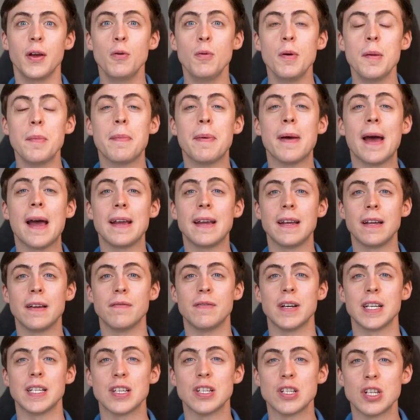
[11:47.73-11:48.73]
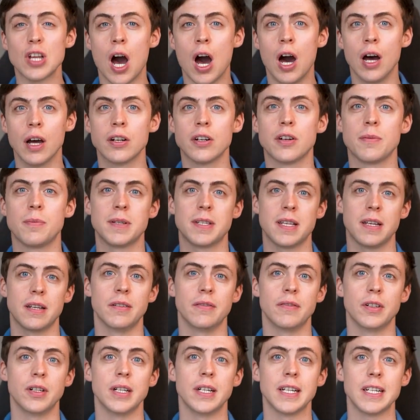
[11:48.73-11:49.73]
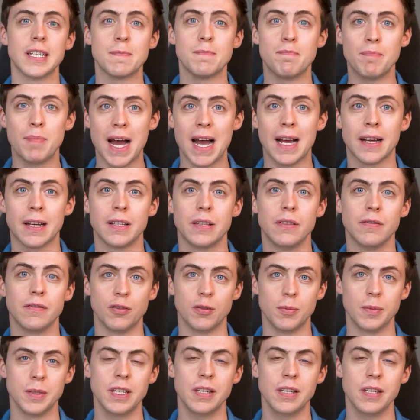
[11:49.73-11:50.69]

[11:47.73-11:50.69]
will be paying investors 100% of earnings back in the form of